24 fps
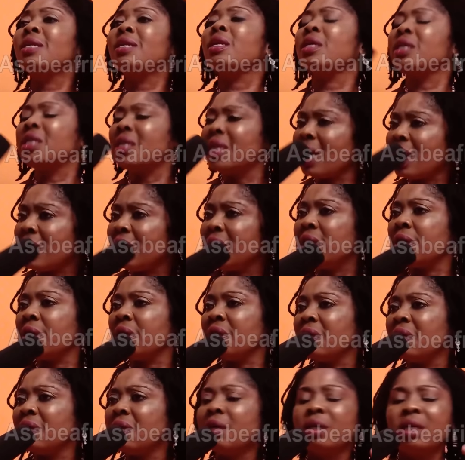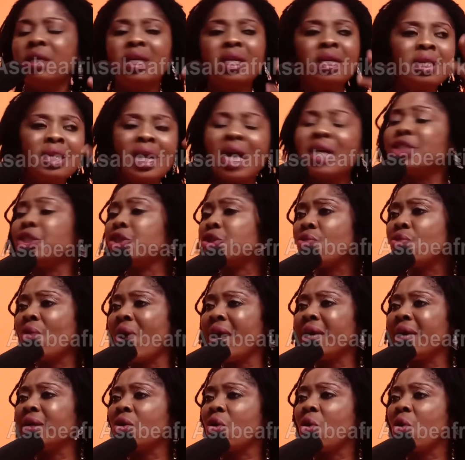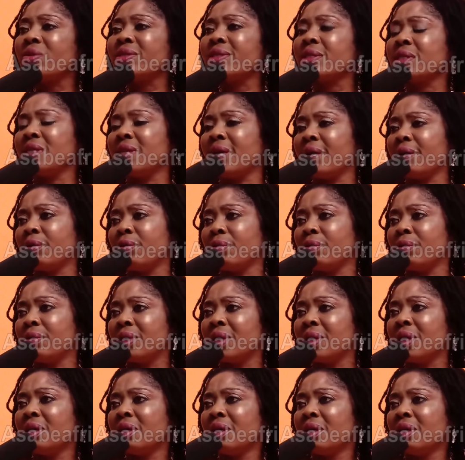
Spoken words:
in that shrine called synagogue.